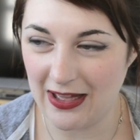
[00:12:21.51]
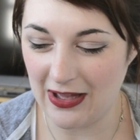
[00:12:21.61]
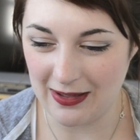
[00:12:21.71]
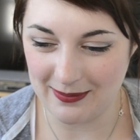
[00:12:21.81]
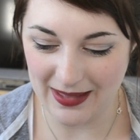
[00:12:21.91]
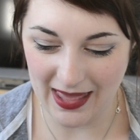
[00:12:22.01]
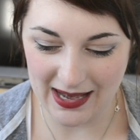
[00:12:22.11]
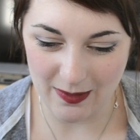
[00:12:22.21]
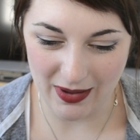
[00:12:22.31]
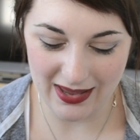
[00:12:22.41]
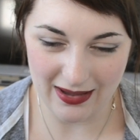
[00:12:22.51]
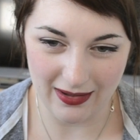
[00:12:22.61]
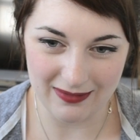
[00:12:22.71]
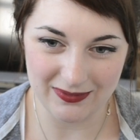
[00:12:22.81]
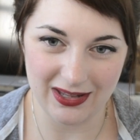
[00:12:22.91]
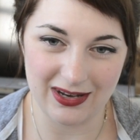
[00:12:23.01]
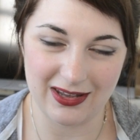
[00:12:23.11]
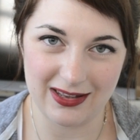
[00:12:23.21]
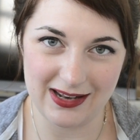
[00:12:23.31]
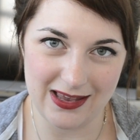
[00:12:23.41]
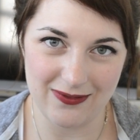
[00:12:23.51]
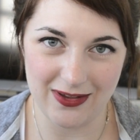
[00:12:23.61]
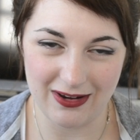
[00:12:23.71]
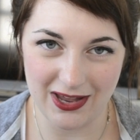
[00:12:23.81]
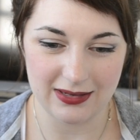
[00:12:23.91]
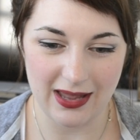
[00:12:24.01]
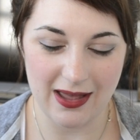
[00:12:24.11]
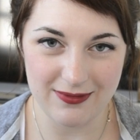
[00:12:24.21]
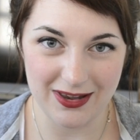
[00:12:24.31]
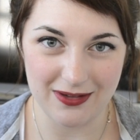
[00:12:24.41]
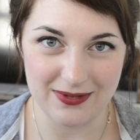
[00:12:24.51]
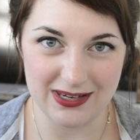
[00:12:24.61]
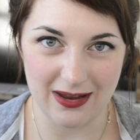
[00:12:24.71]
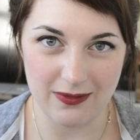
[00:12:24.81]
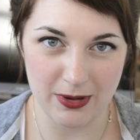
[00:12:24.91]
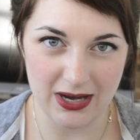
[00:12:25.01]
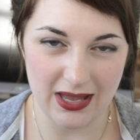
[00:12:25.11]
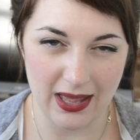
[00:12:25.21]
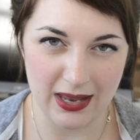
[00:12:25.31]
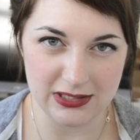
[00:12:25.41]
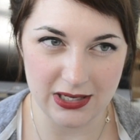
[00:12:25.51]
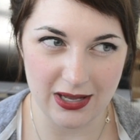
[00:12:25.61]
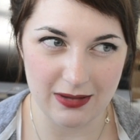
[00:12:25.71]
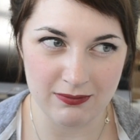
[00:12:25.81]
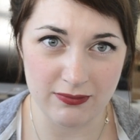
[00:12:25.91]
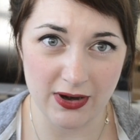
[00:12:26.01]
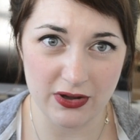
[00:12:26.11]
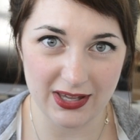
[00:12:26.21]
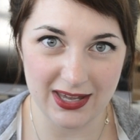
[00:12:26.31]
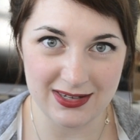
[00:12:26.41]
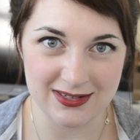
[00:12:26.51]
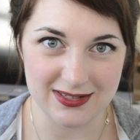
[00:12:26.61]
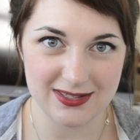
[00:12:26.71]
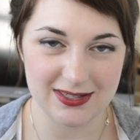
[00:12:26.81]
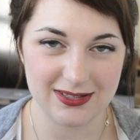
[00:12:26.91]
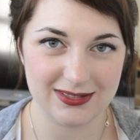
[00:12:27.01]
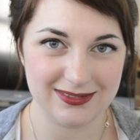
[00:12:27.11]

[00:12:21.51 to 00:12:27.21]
But anyway, I'm gonna leave you alone. Have a lovely day everybody, and bring on the kittens!